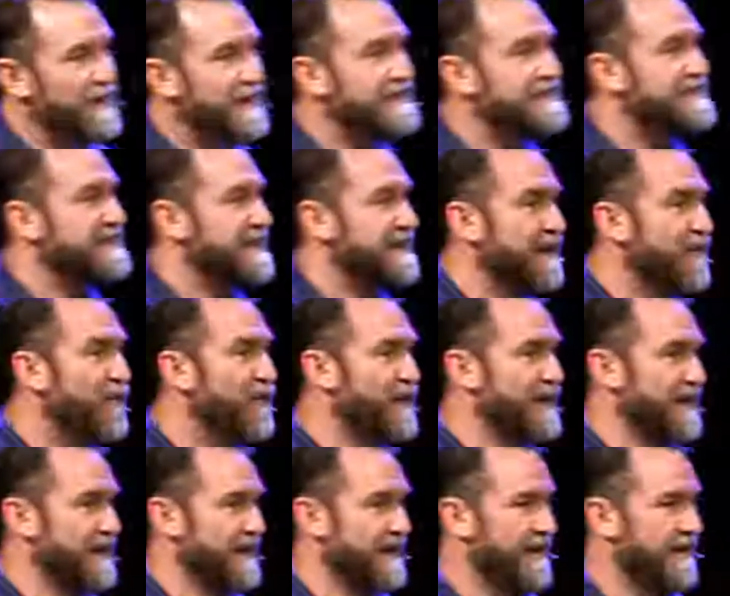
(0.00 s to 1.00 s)
been
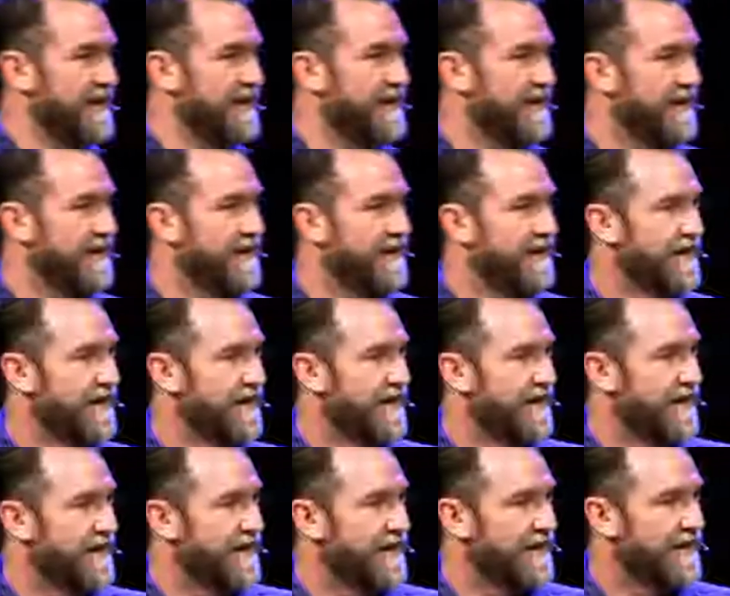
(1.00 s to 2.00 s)
insignificant.
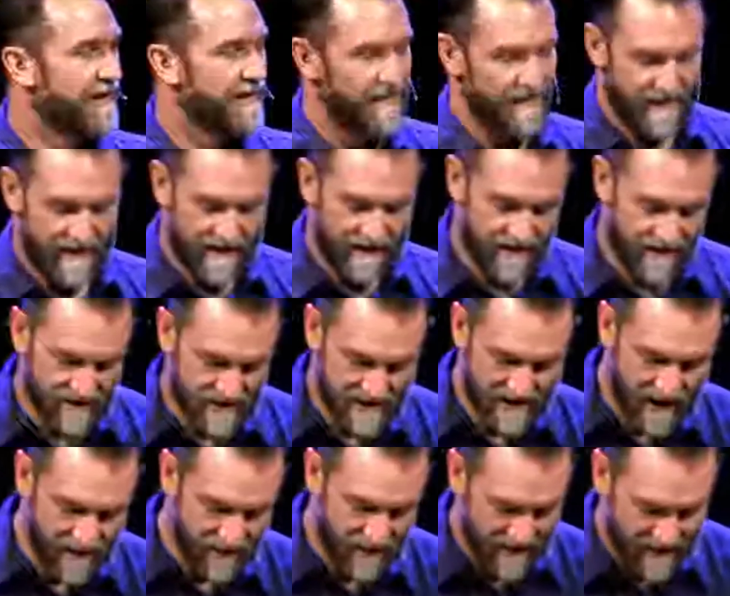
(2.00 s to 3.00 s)
There's
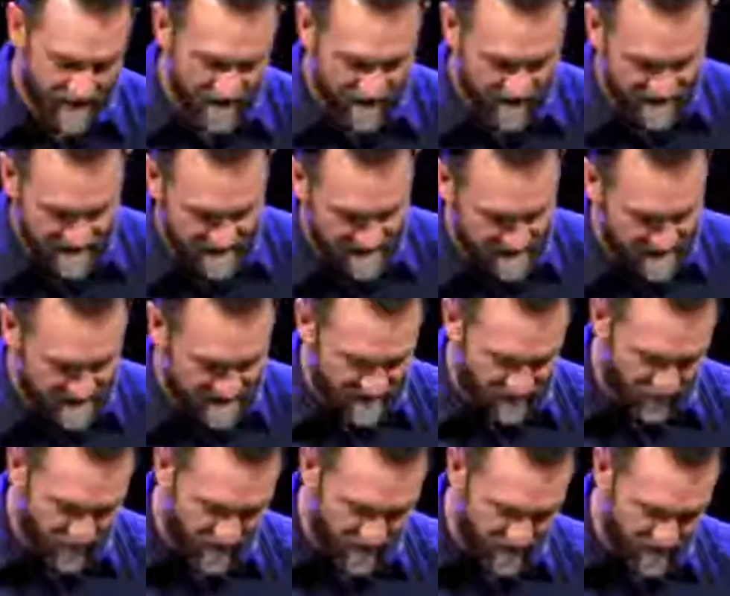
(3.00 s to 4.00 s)
something there
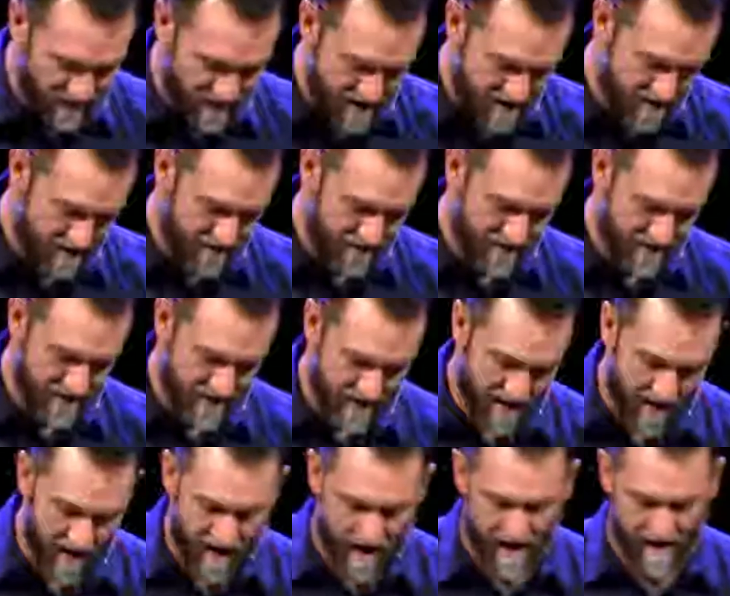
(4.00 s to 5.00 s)
that's felt
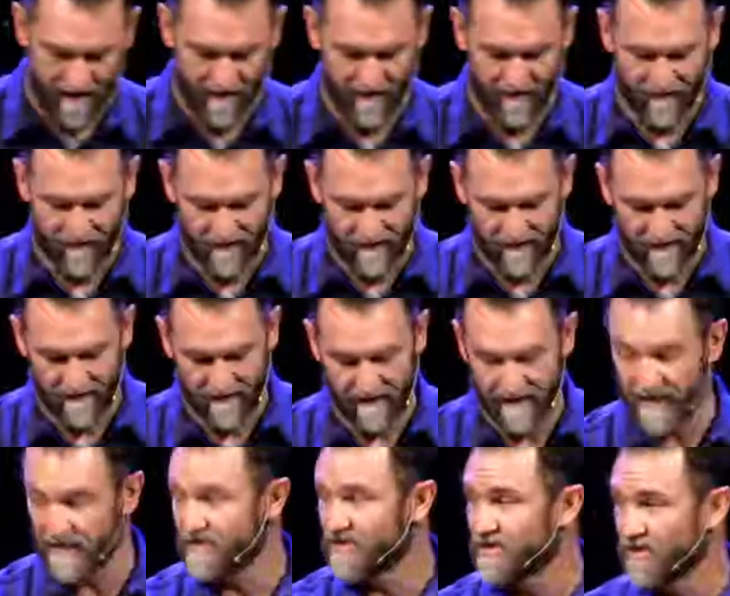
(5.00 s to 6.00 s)
off.
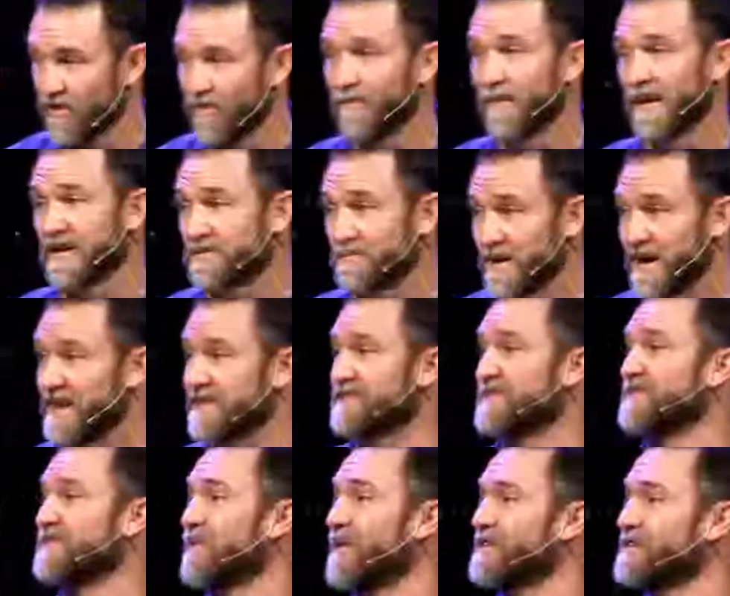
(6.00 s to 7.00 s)
And so it makes me
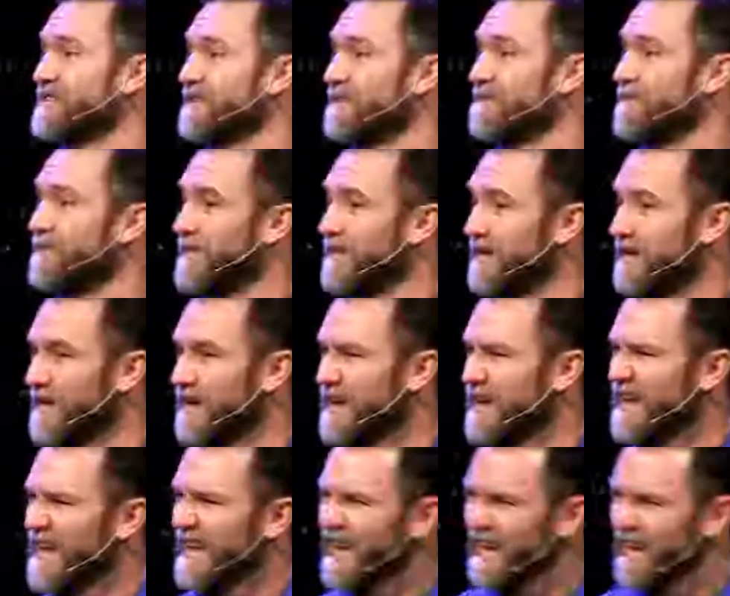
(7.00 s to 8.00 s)
ask this question.
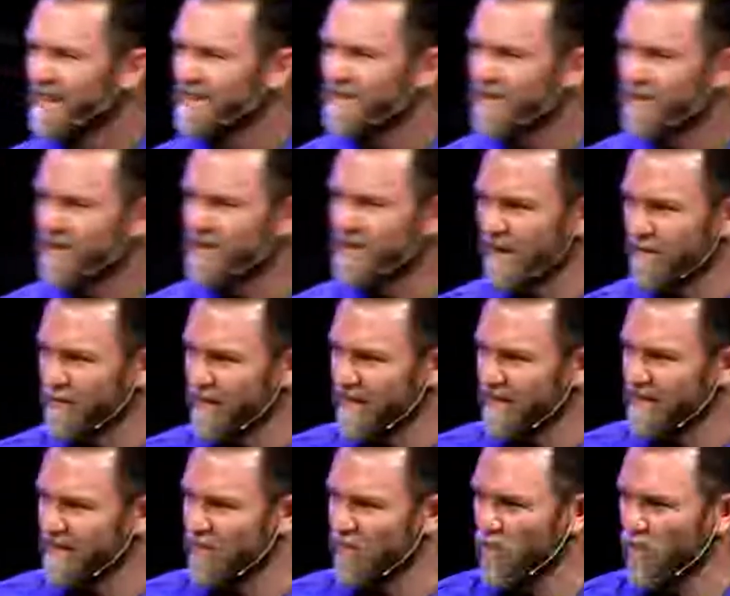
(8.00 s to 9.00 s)
Is there
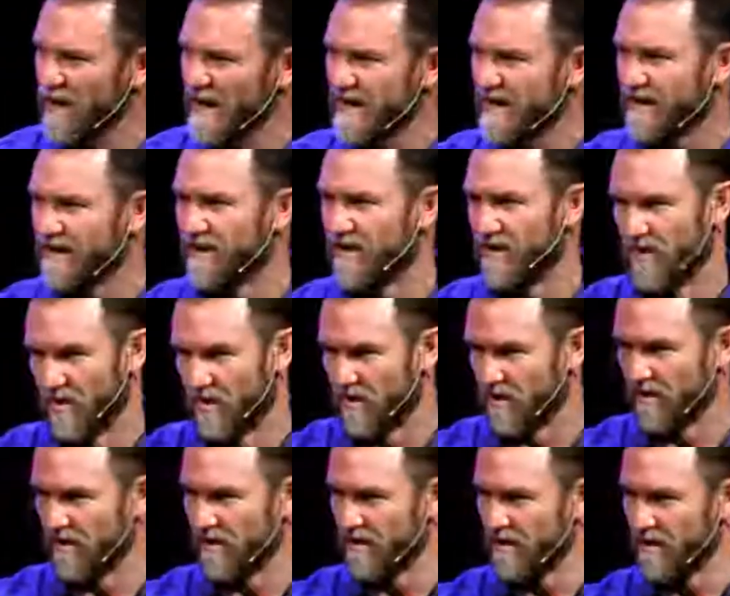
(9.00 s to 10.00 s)
something that we can do
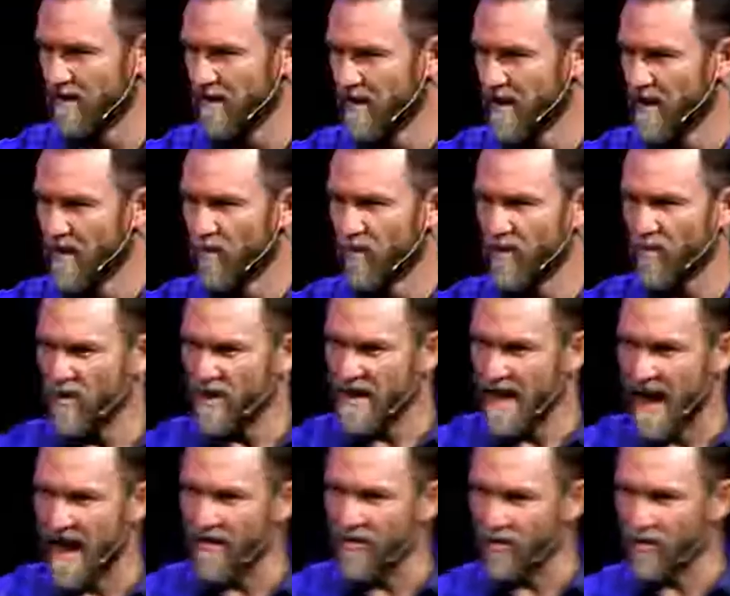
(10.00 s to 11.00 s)
when we
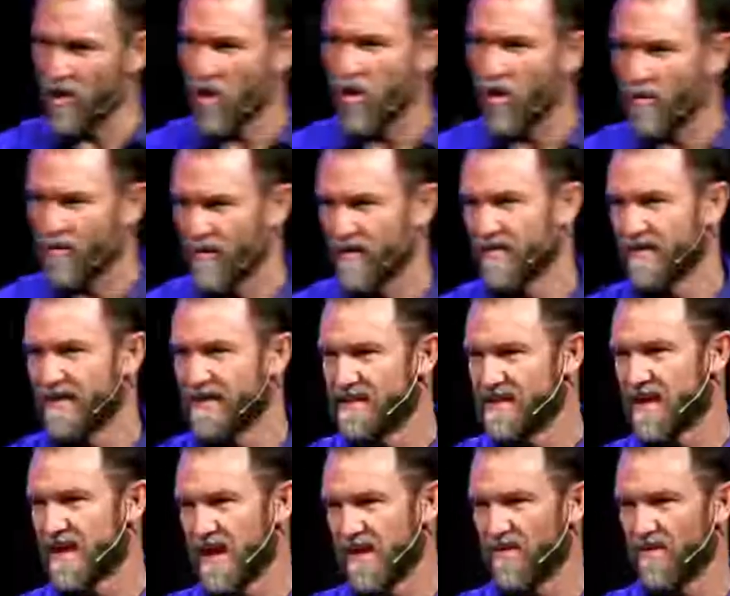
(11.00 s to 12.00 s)
gather corporately
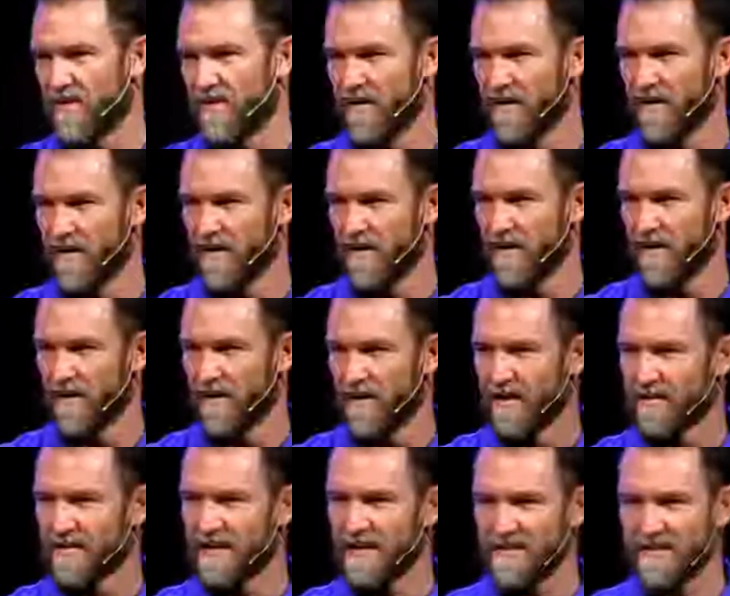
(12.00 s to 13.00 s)
together
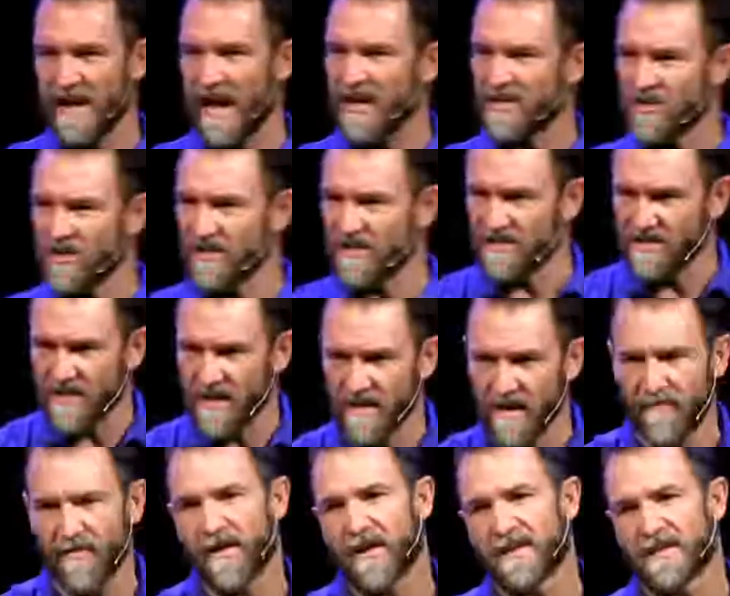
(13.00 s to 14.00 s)
that it's actually a
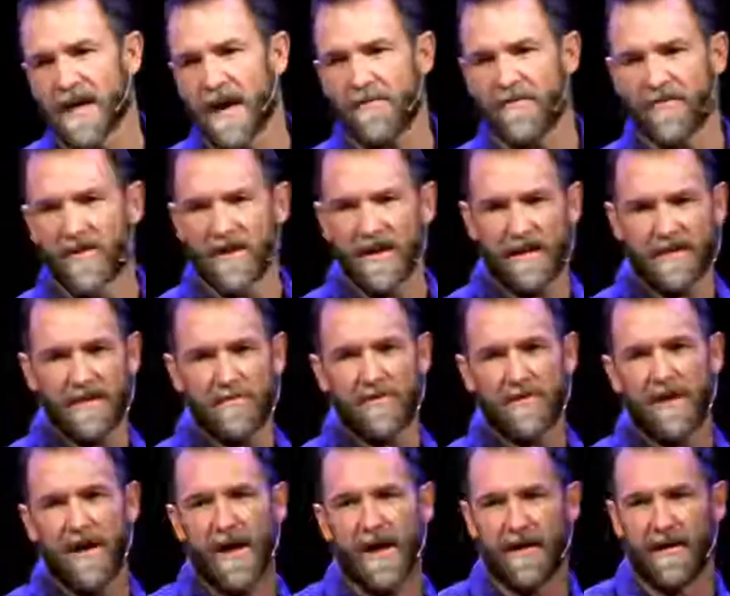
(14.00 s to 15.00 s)
significant time of connecting
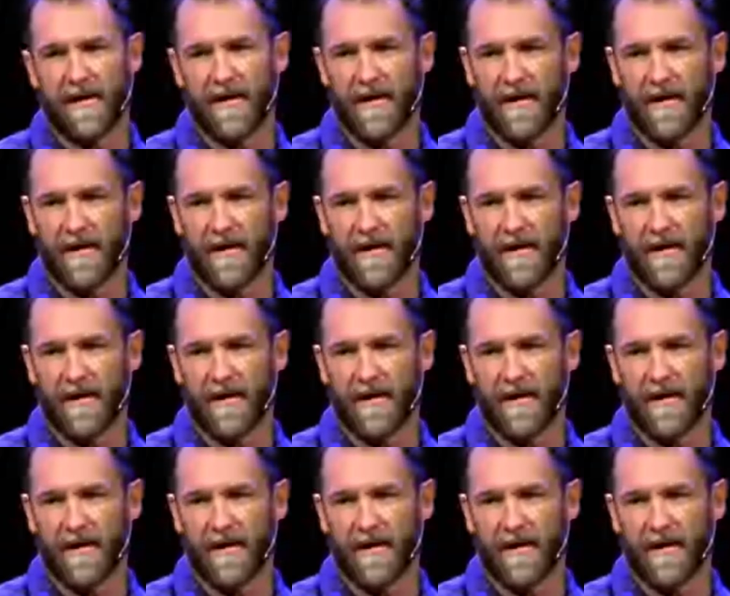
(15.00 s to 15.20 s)
with God?